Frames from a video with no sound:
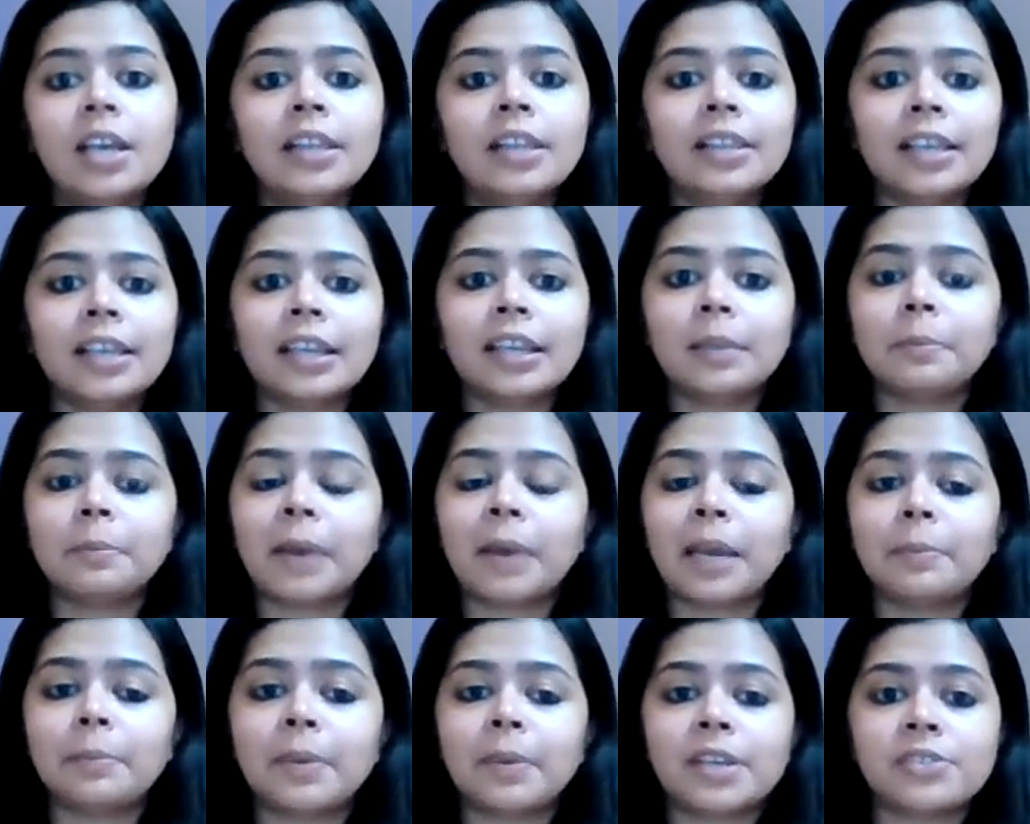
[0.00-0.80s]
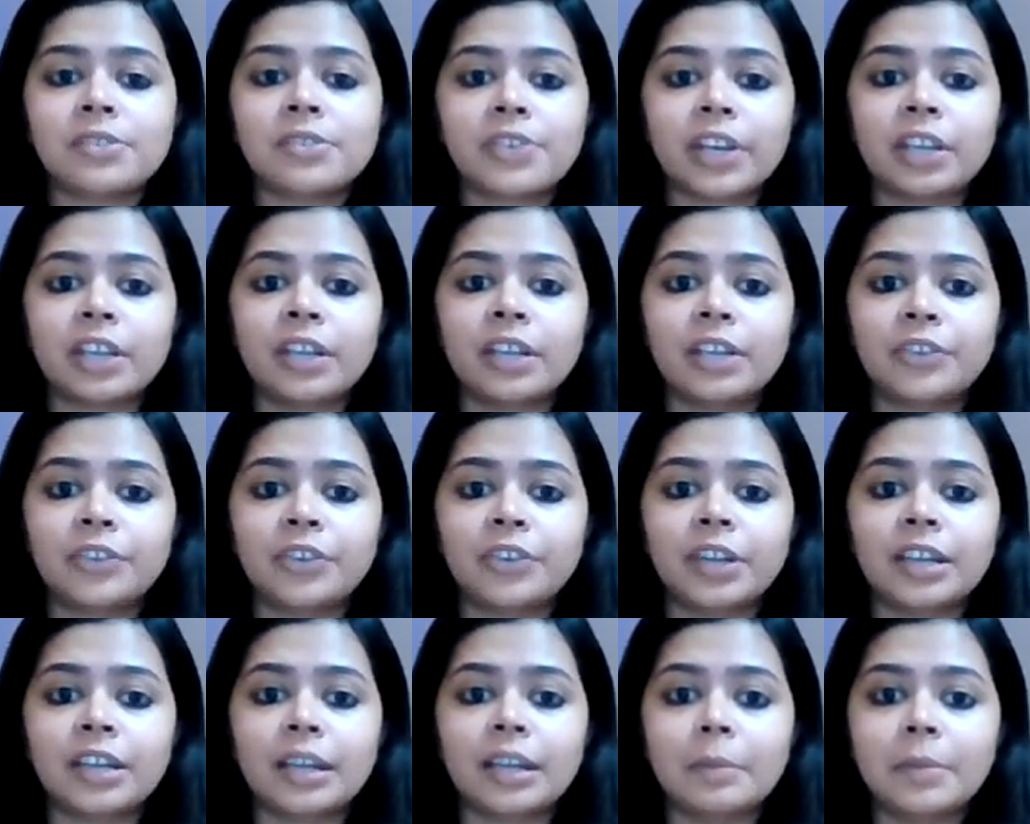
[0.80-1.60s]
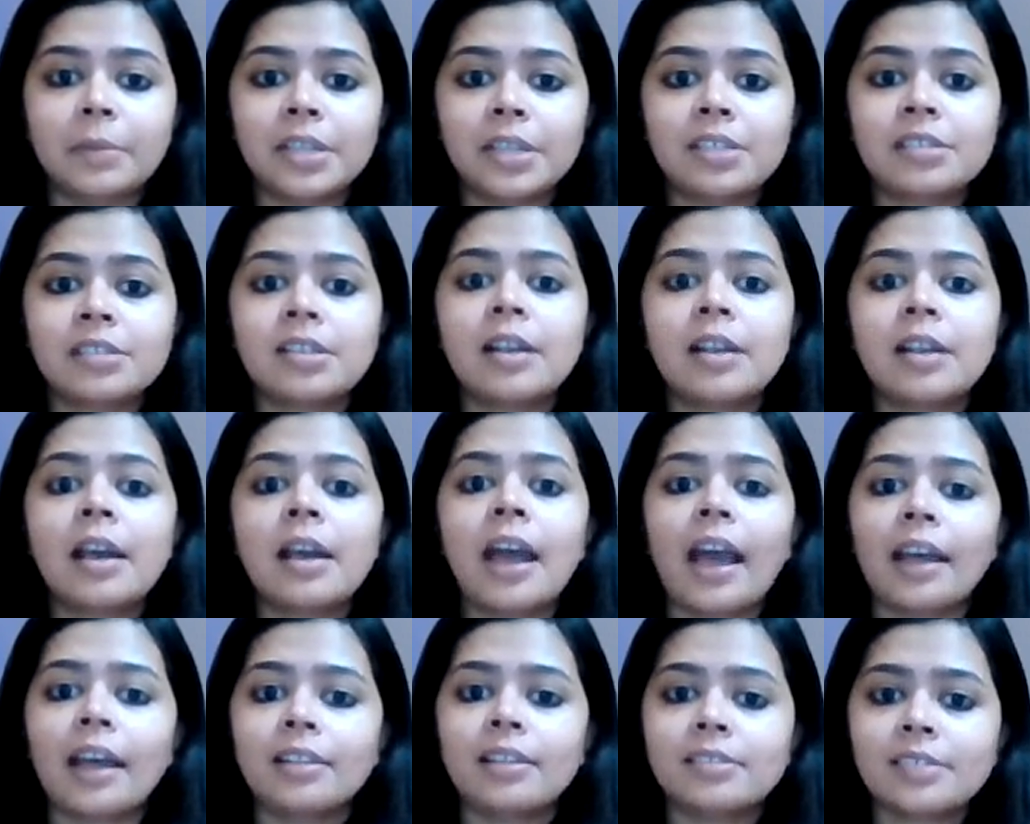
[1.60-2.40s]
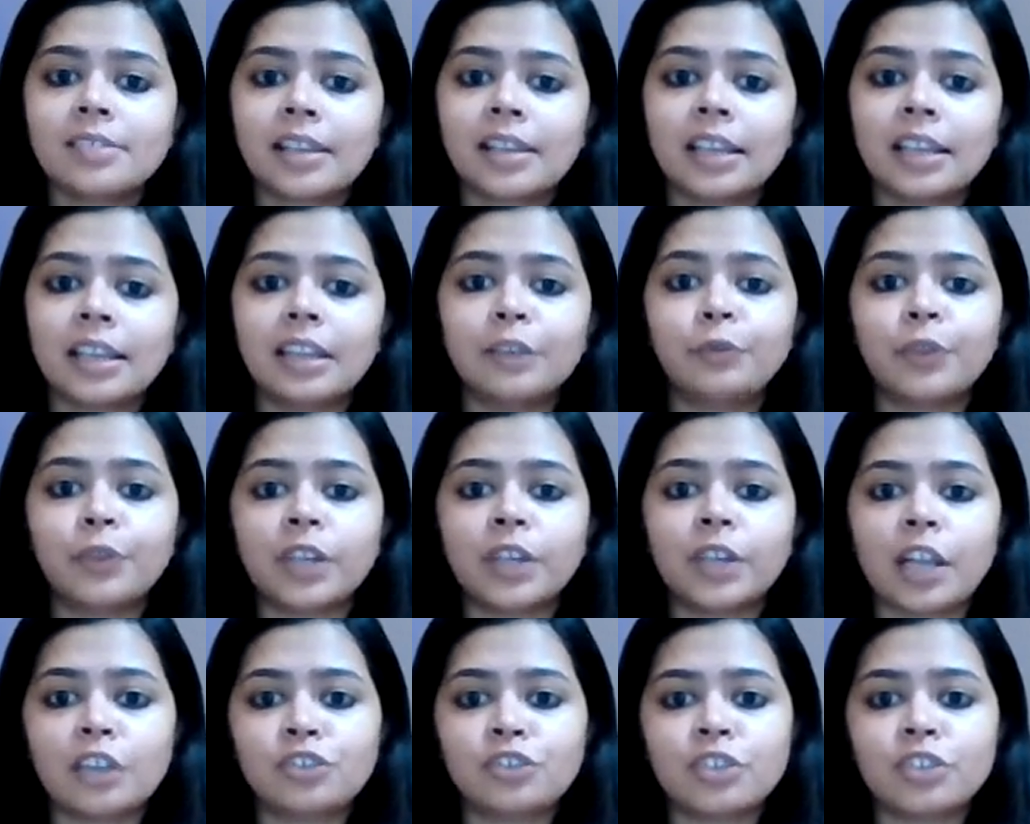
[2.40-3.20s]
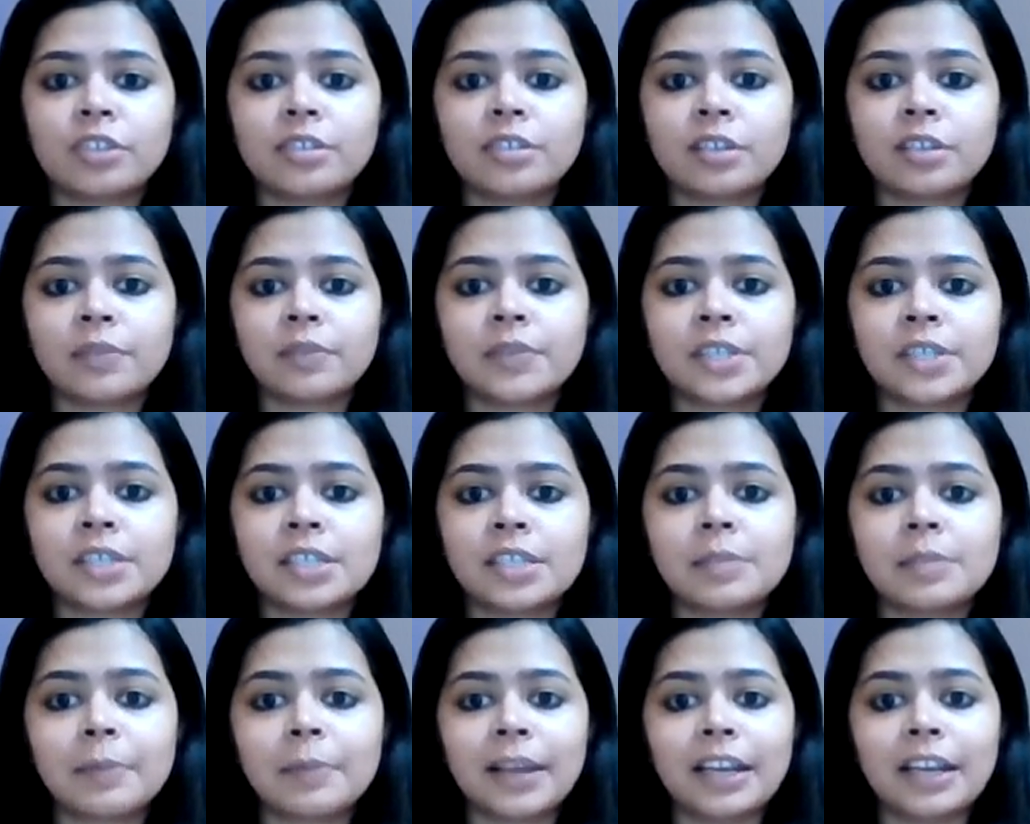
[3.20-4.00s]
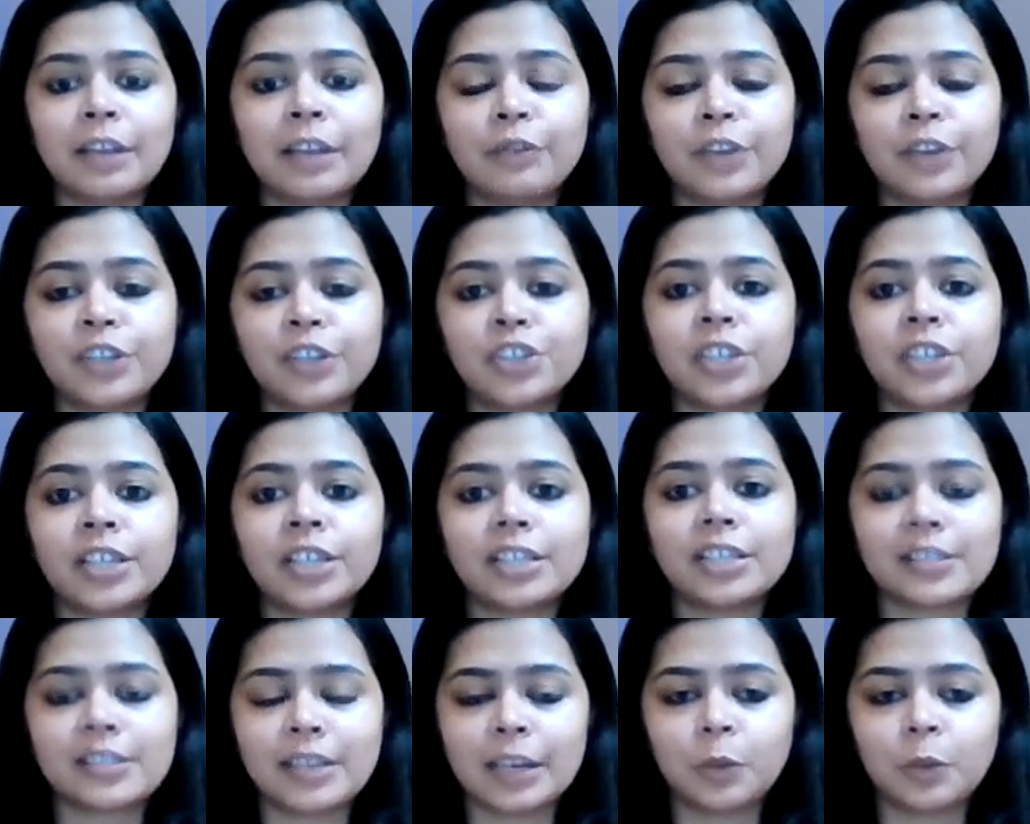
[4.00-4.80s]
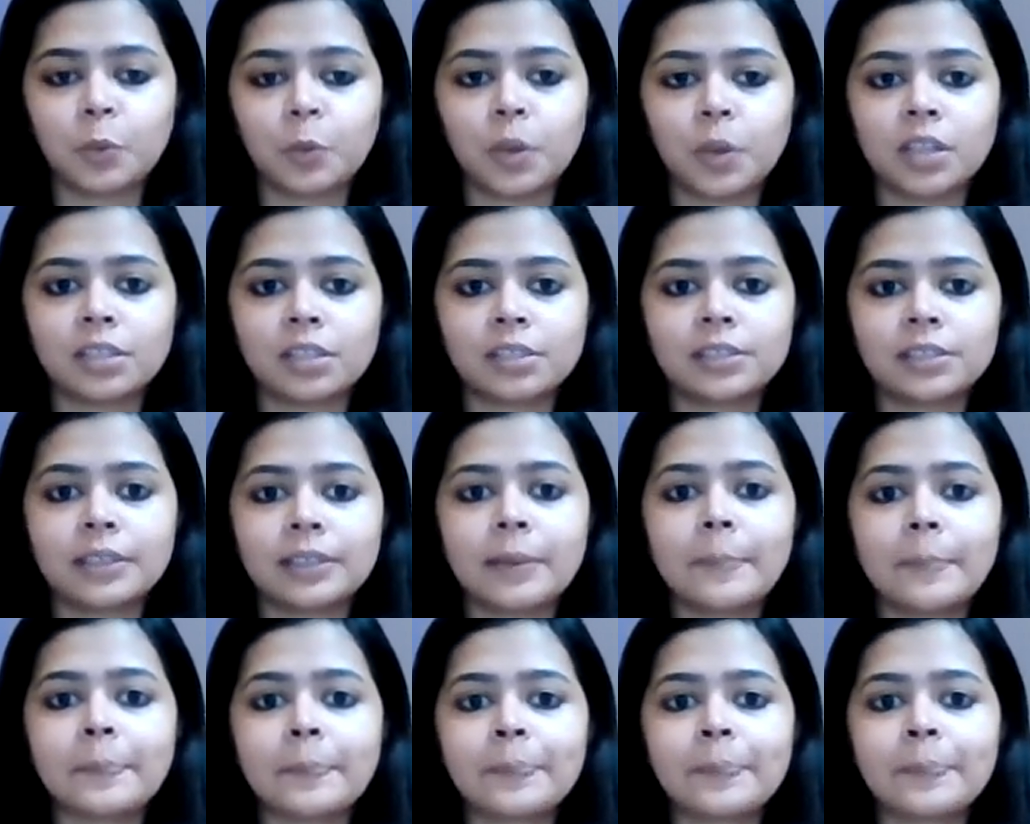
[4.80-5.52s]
They can bypass regulatory limits and scale in financial services by leveraging its networks.